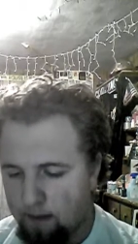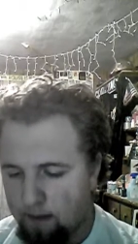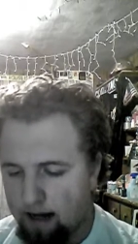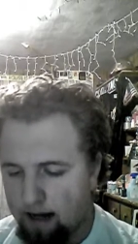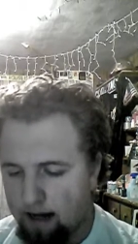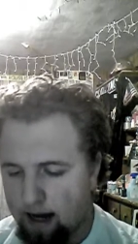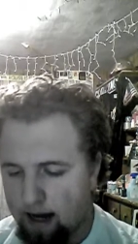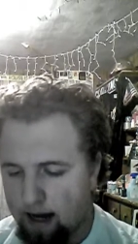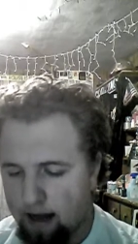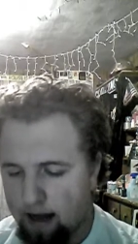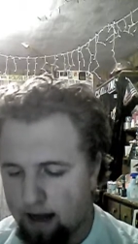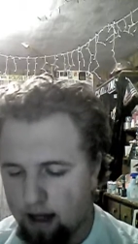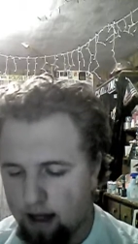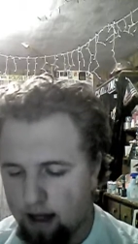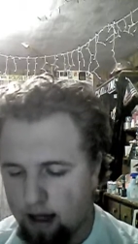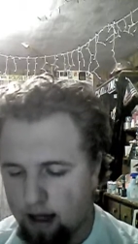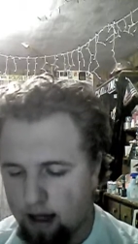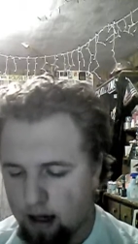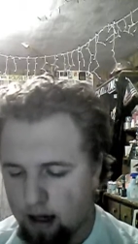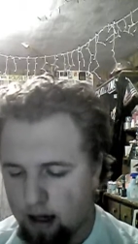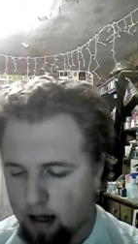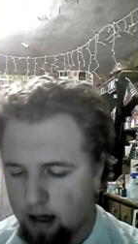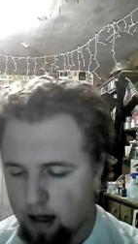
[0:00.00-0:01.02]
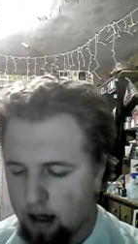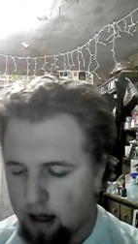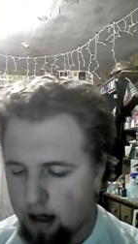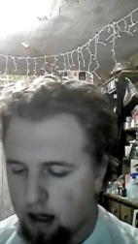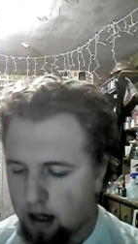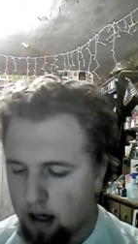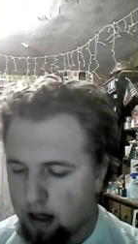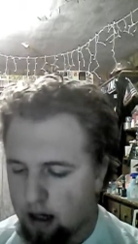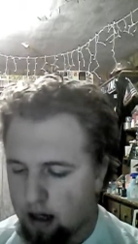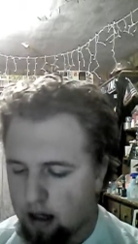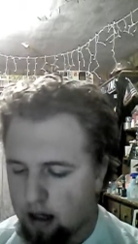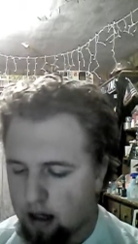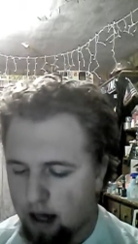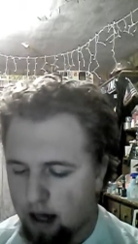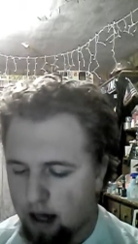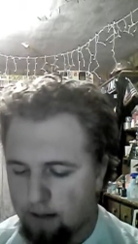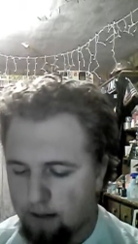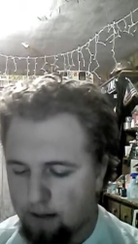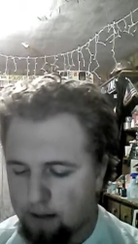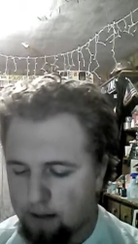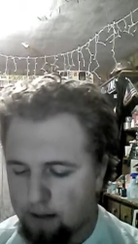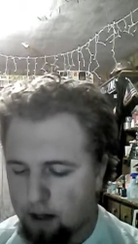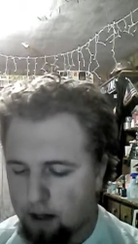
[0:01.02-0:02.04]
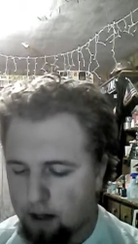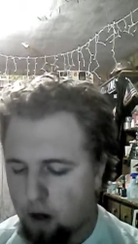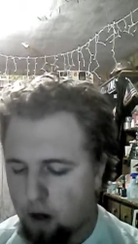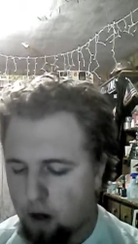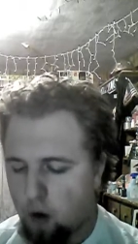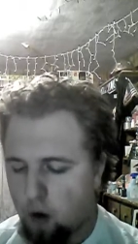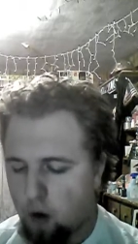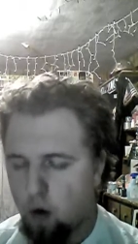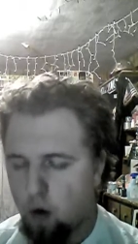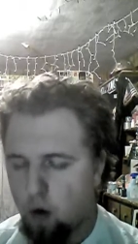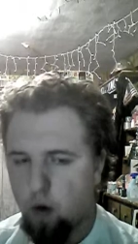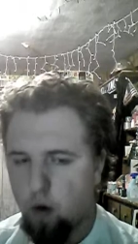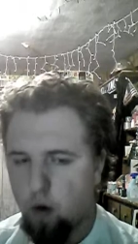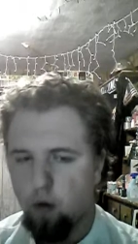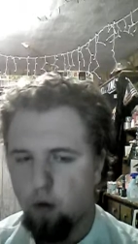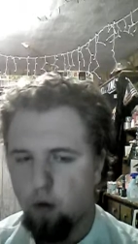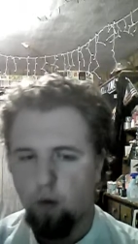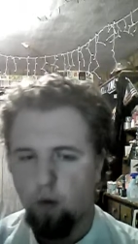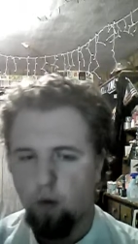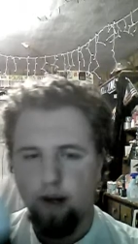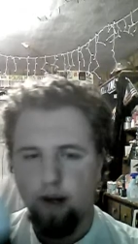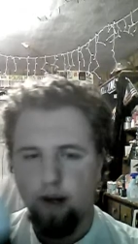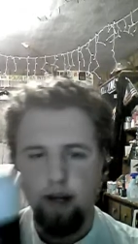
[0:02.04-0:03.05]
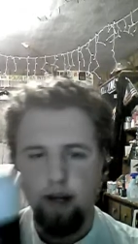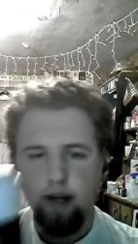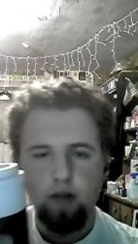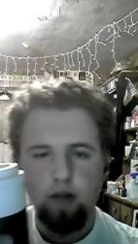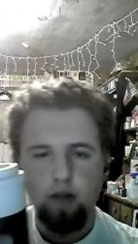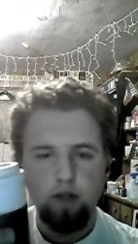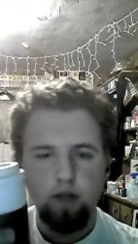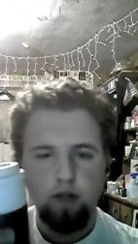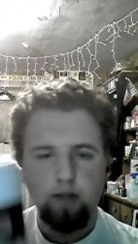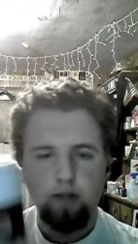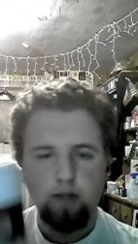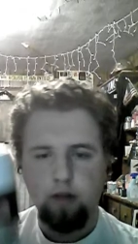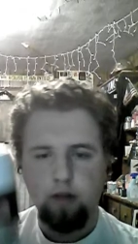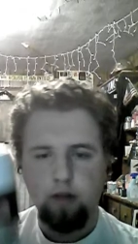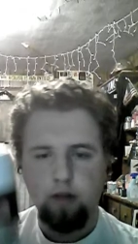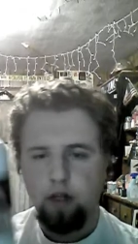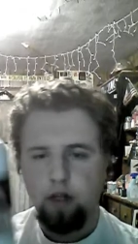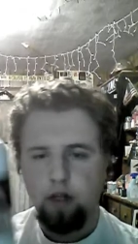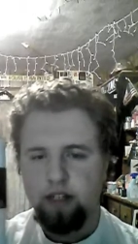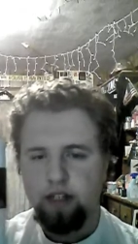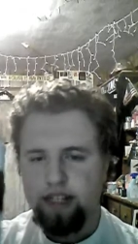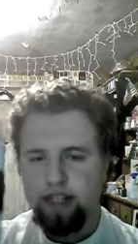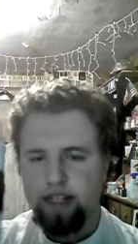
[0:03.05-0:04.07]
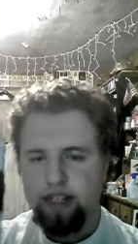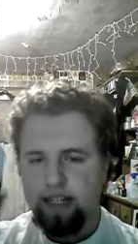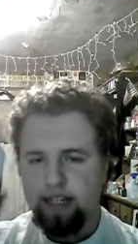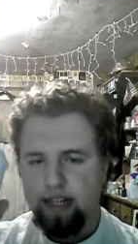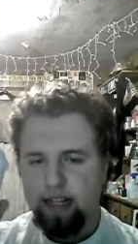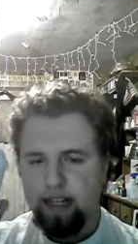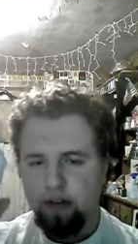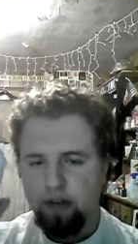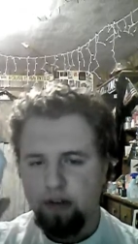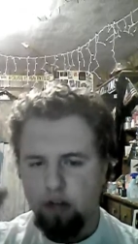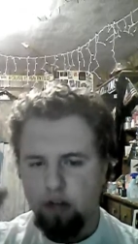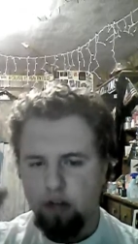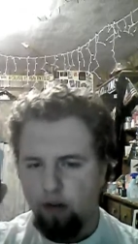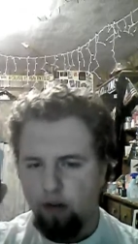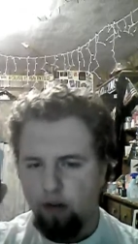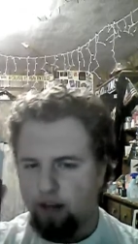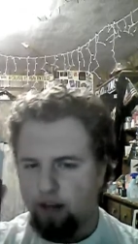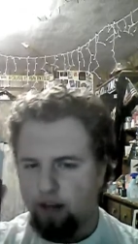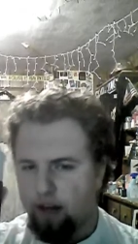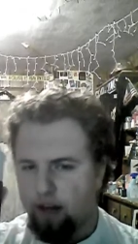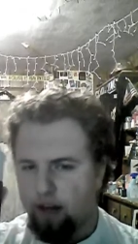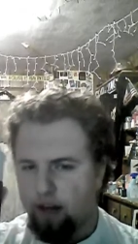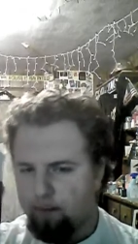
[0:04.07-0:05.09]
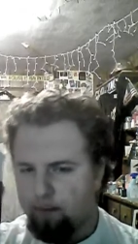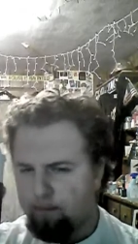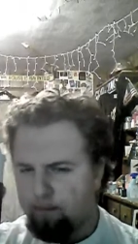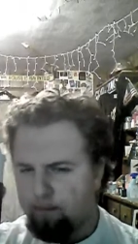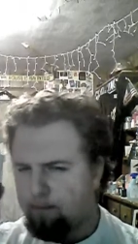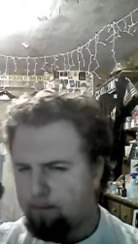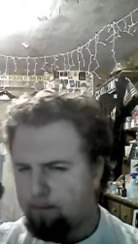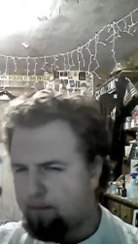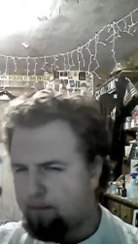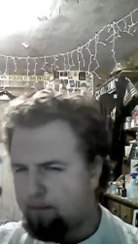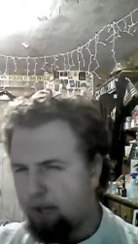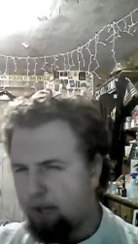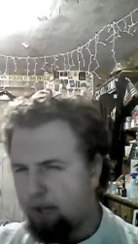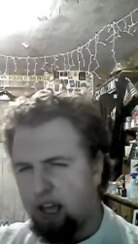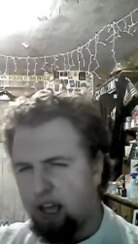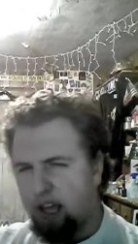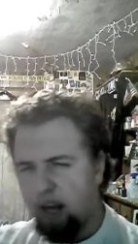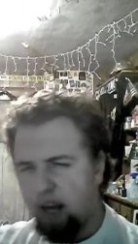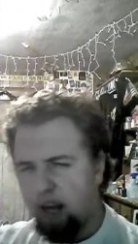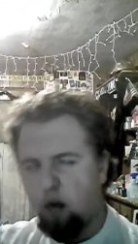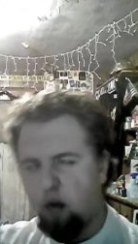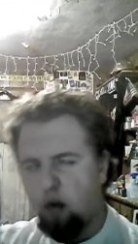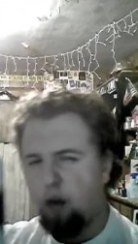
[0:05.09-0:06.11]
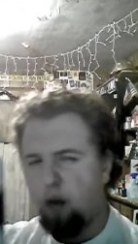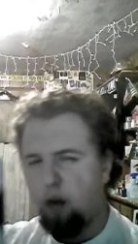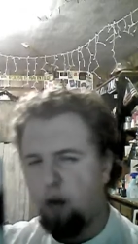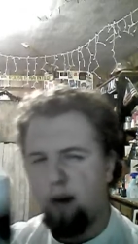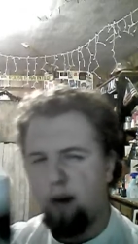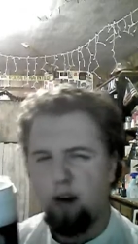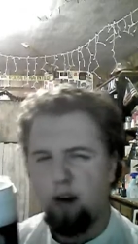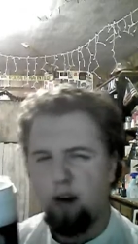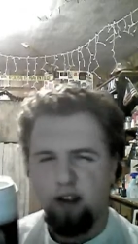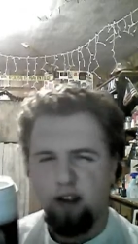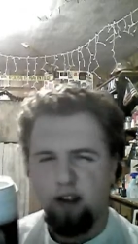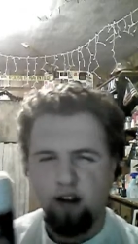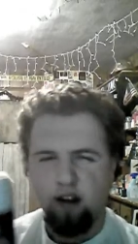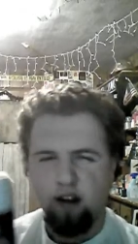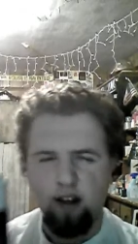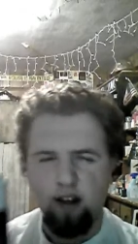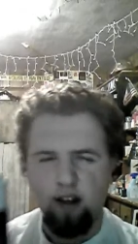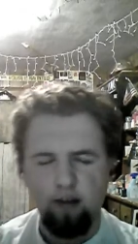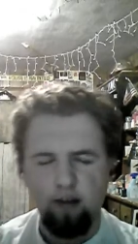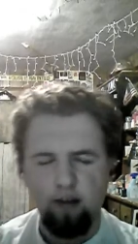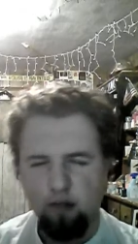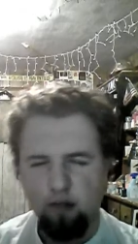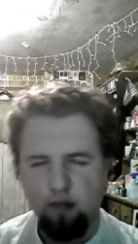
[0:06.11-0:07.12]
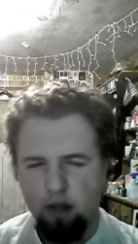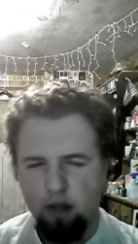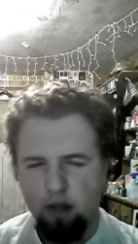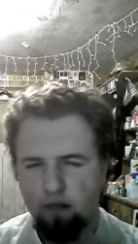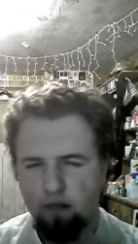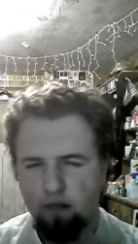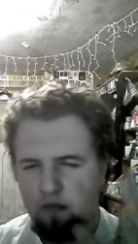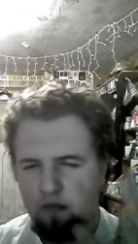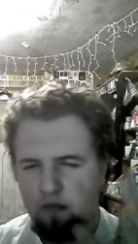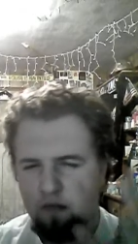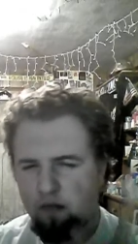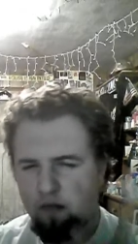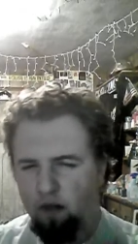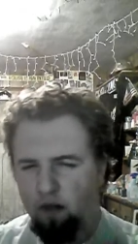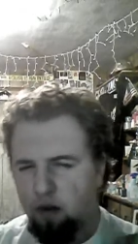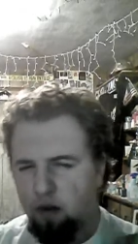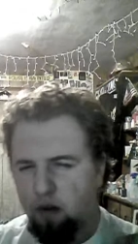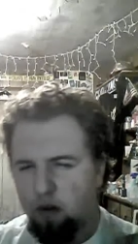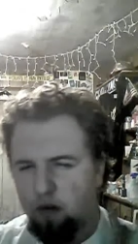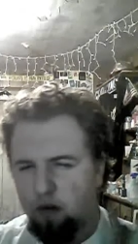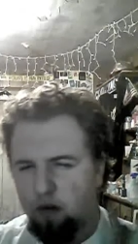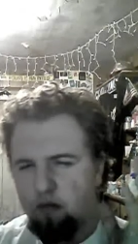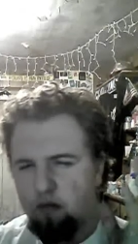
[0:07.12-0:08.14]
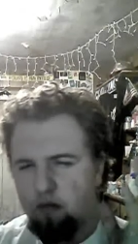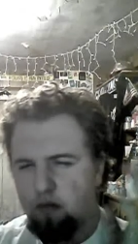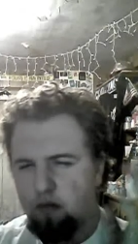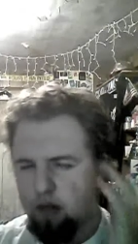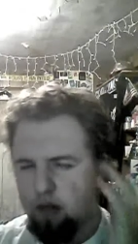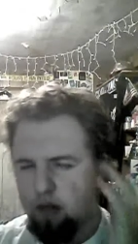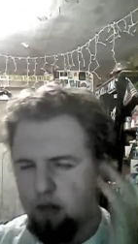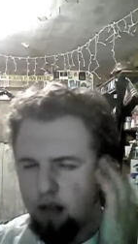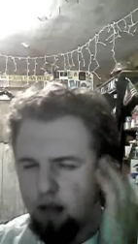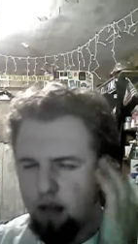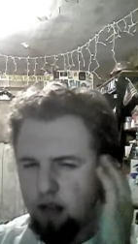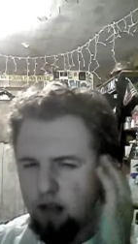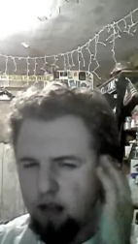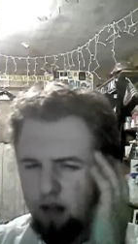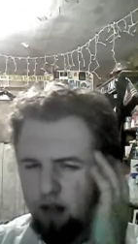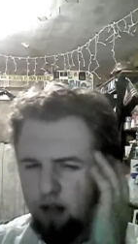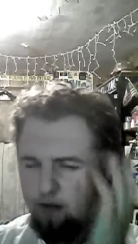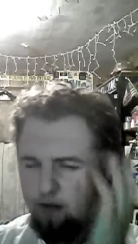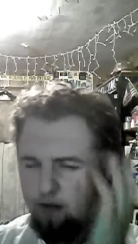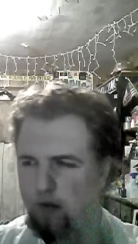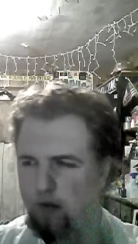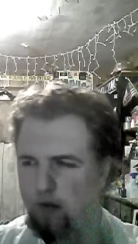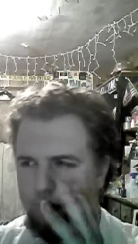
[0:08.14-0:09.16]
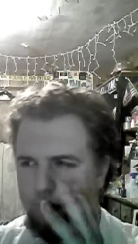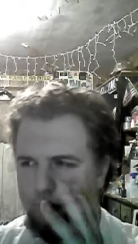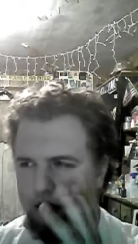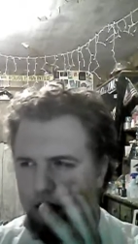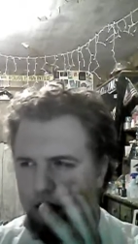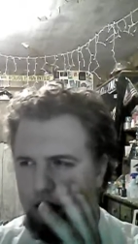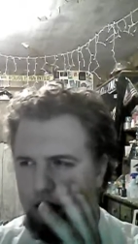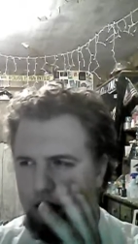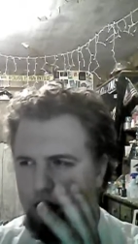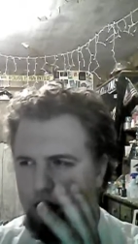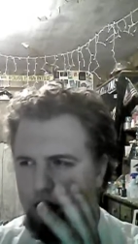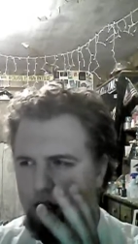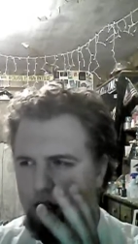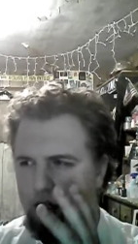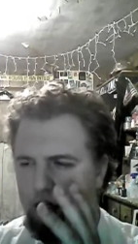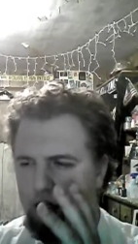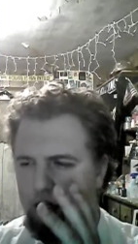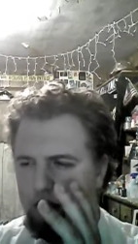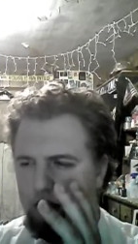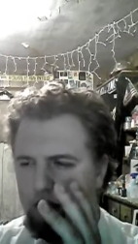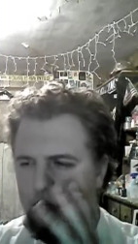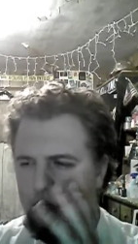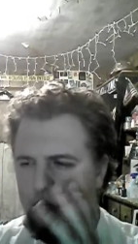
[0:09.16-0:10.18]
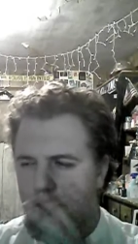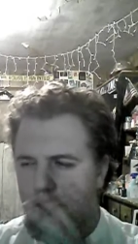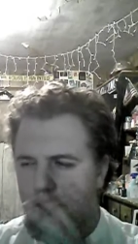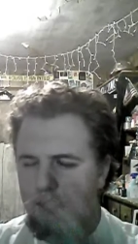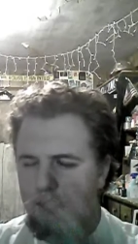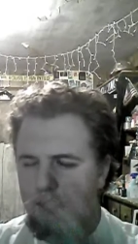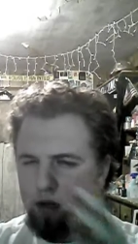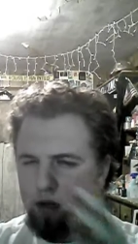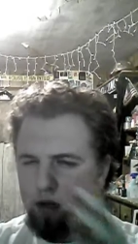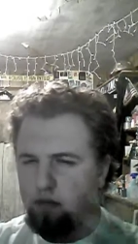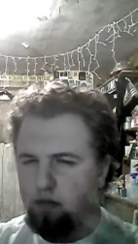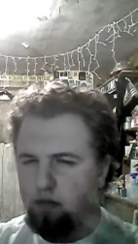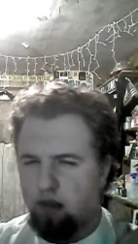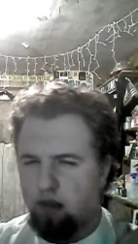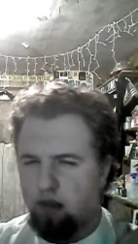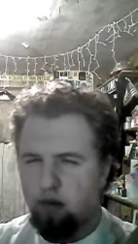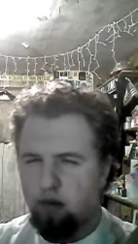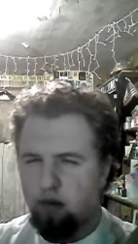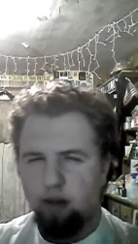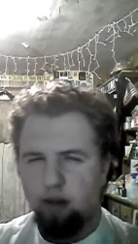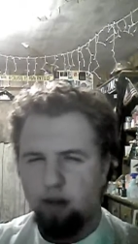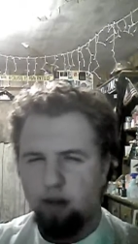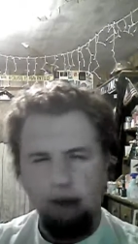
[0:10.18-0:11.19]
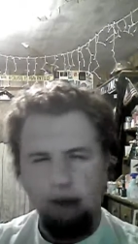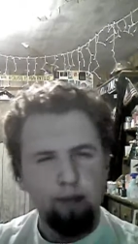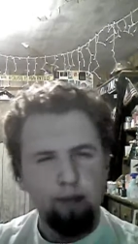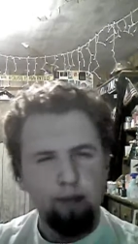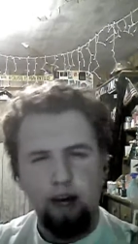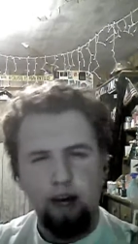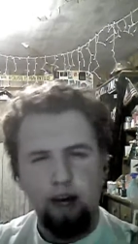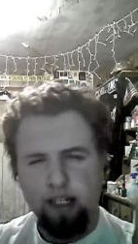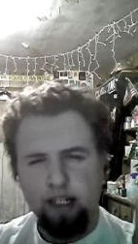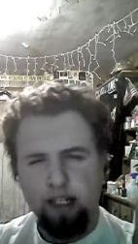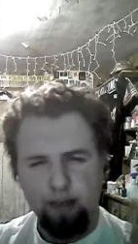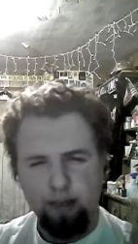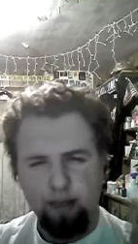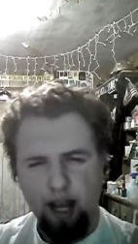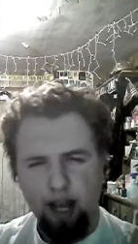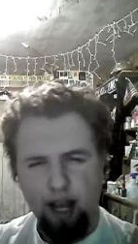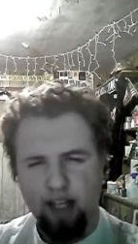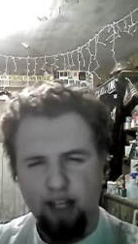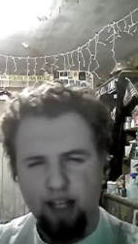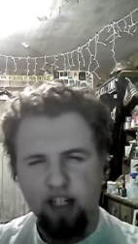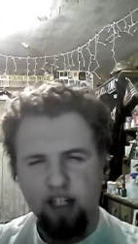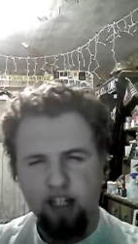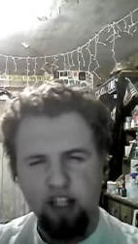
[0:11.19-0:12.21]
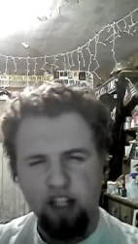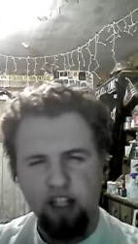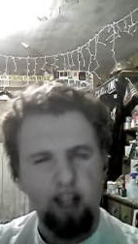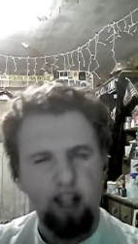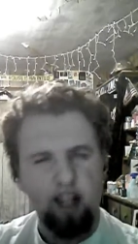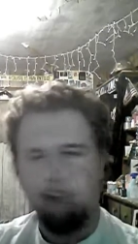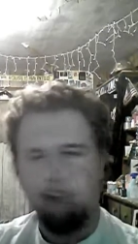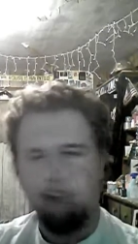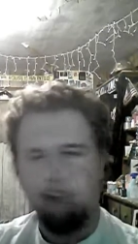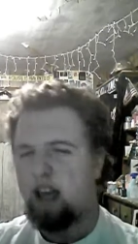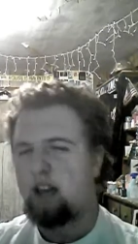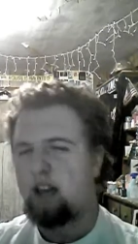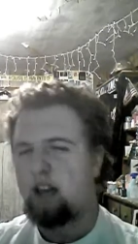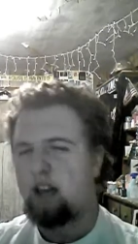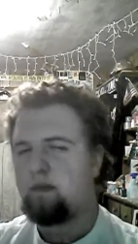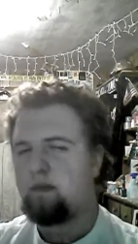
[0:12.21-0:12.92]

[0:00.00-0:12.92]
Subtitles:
yeah, the COPCO reusable 16-ounce coffee cup you can get at Walmart in their, like, food, not the food section, like where you buy pots and pans and shit like that.